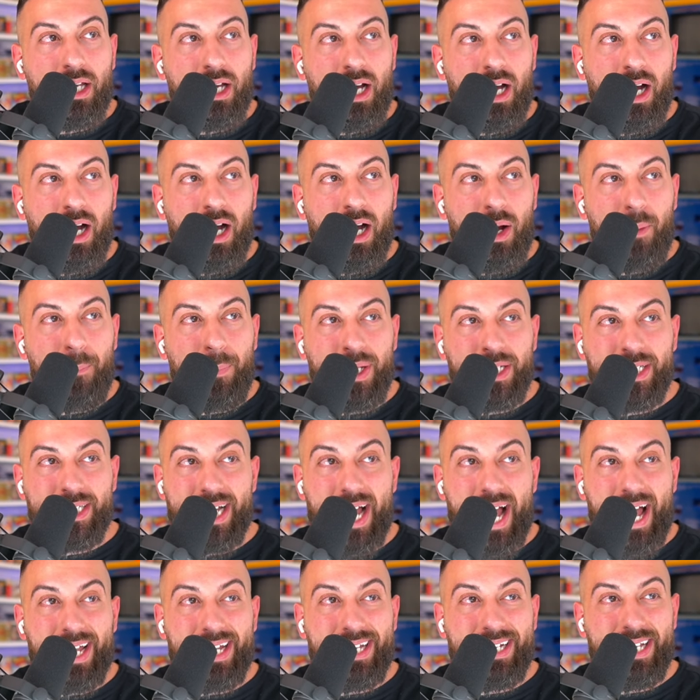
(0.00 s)
Uh,
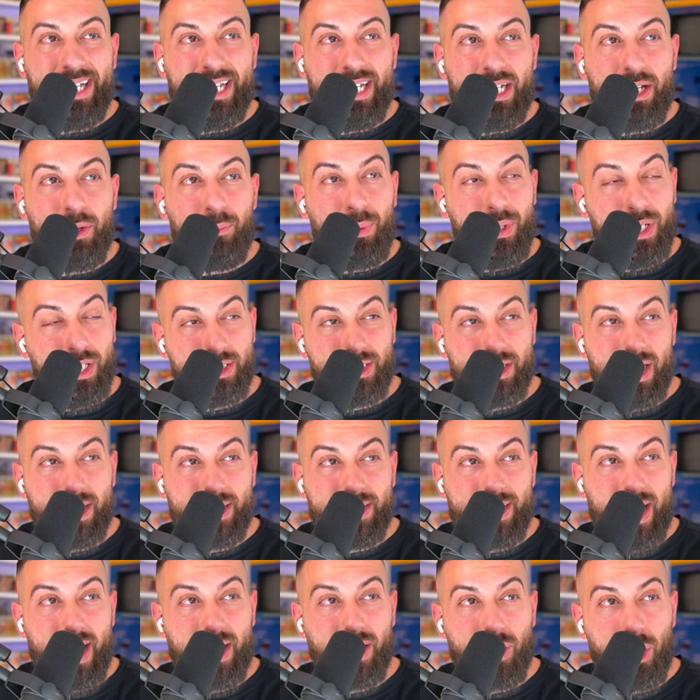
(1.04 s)
Pidgeot in a PSA
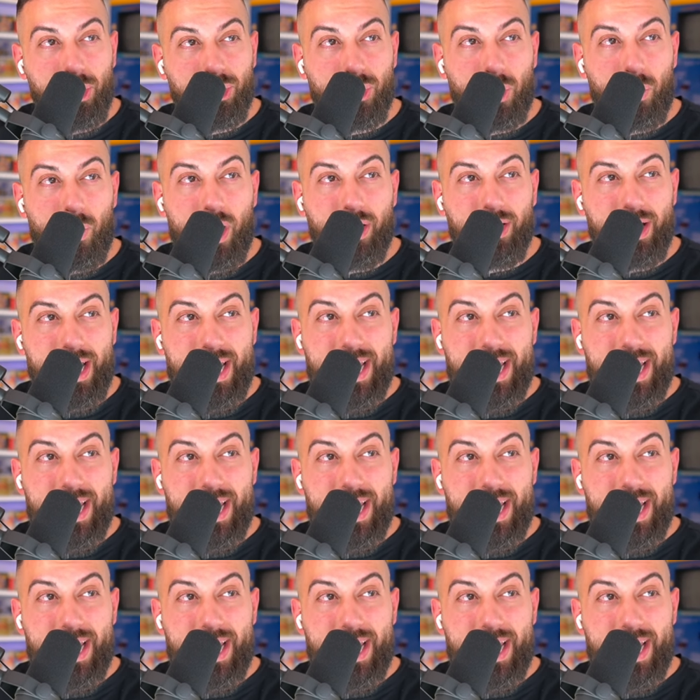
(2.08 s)
10 goes for around